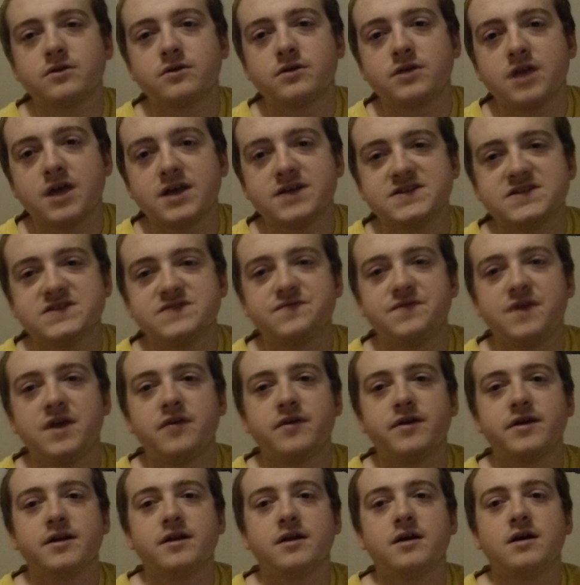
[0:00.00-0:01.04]
guys'
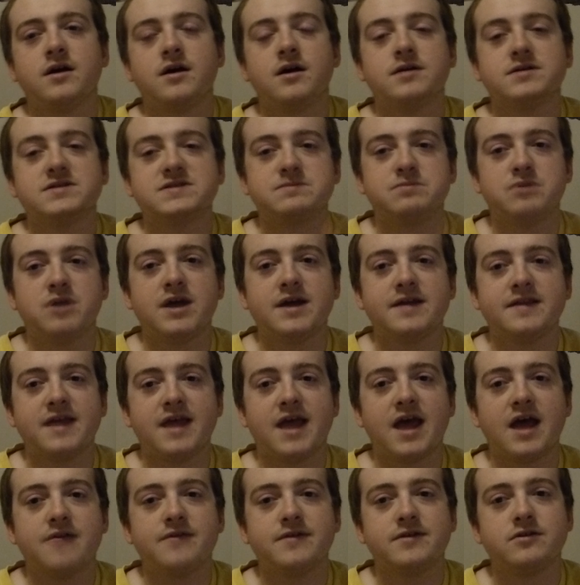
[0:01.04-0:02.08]
favorite supplier they
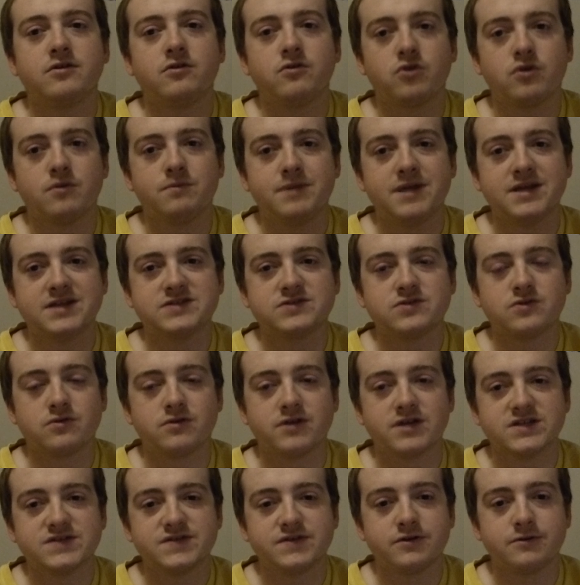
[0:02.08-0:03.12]
have at your local pet
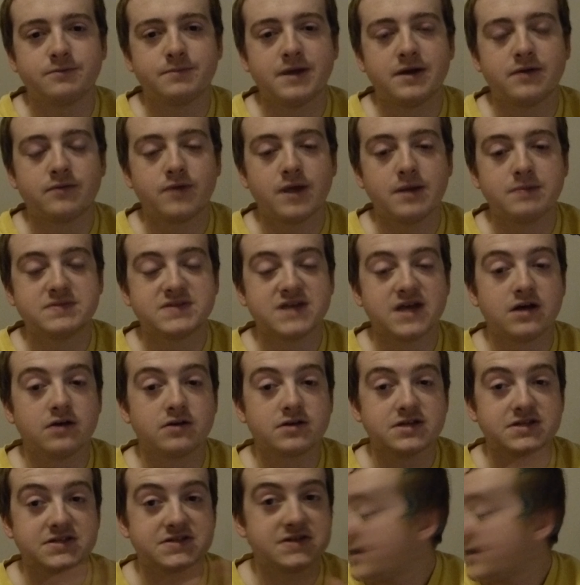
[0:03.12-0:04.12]
store is for your pet reptile, because